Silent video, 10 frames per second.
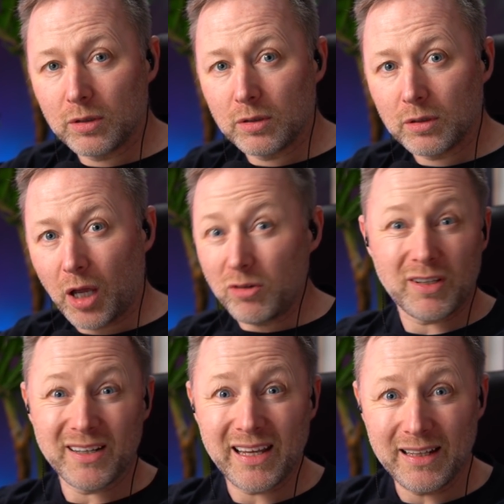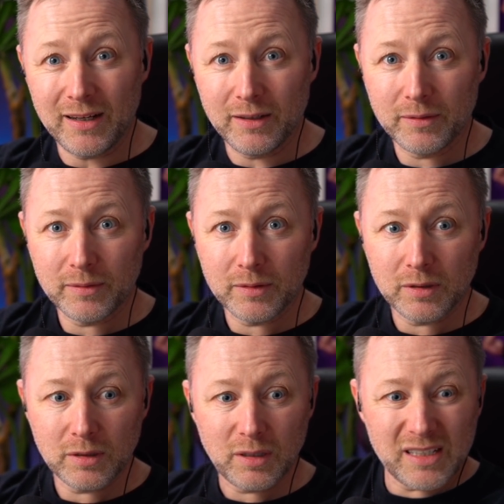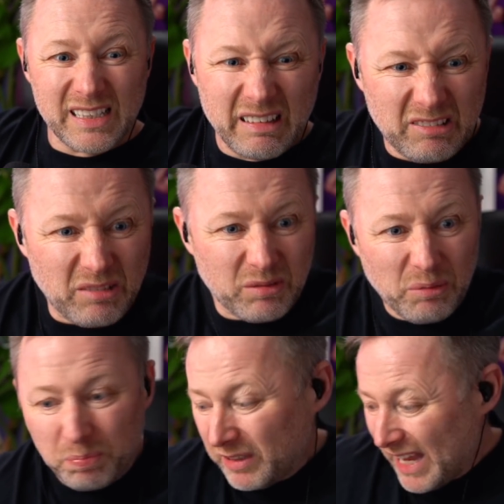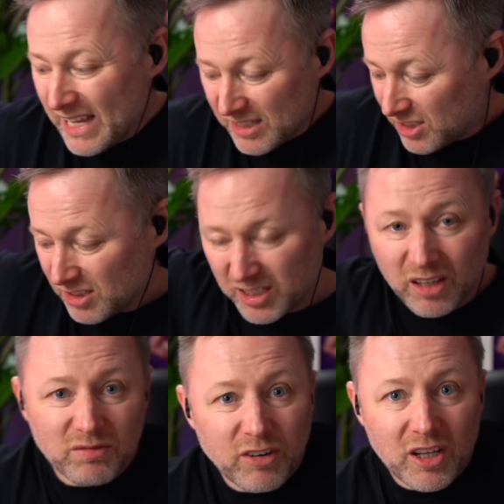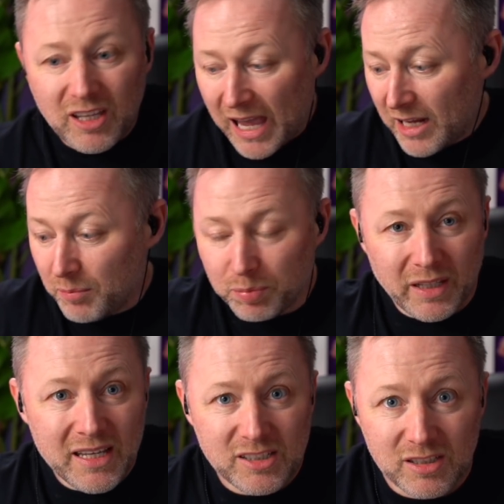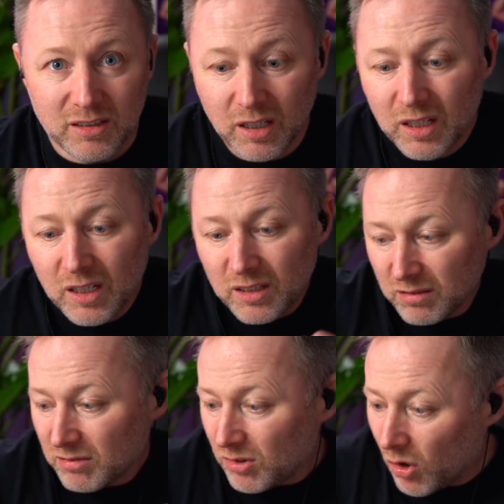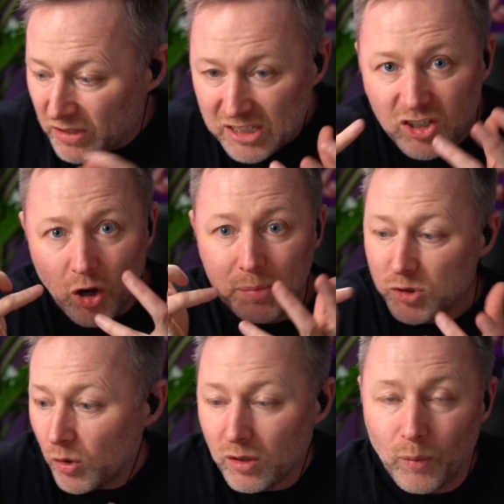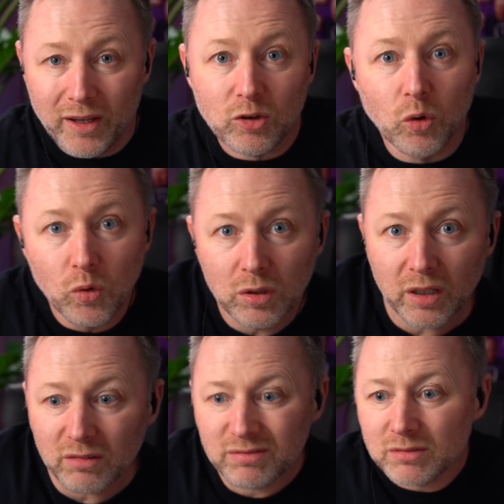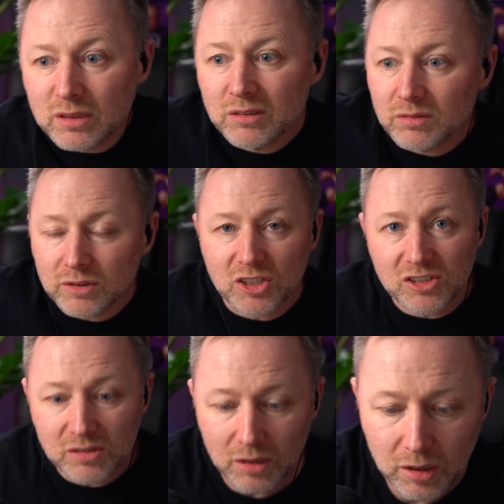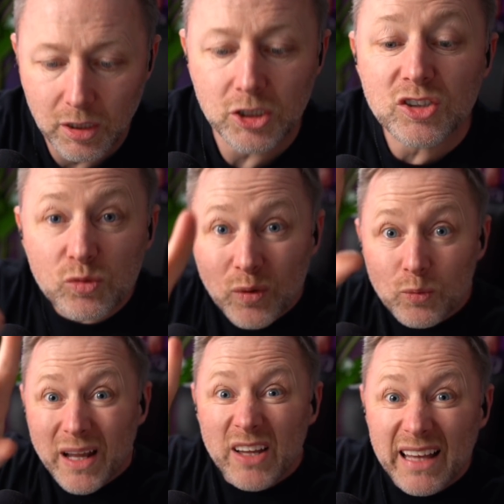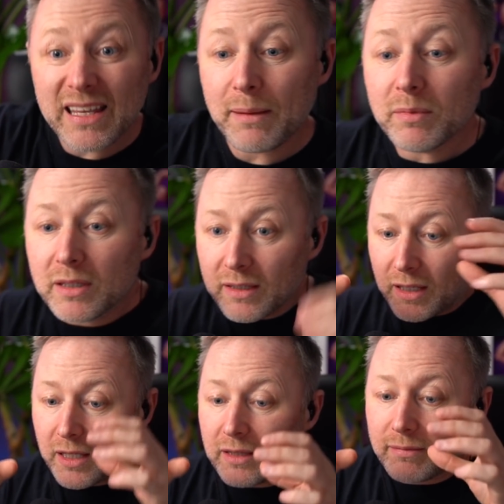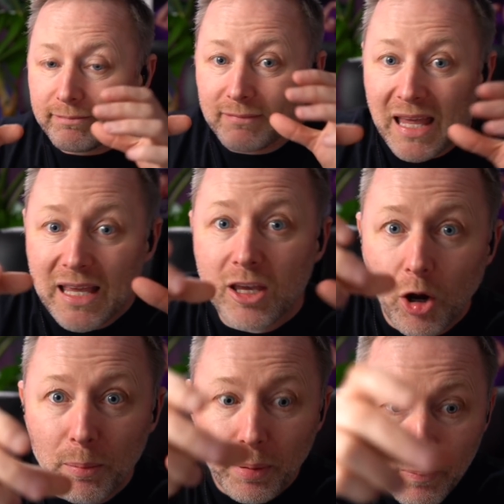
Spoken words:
How can I do that? It's like plates. It's like fucking carrying plates and all these cups on the one go. Like, no, just one at a time. Take a cup.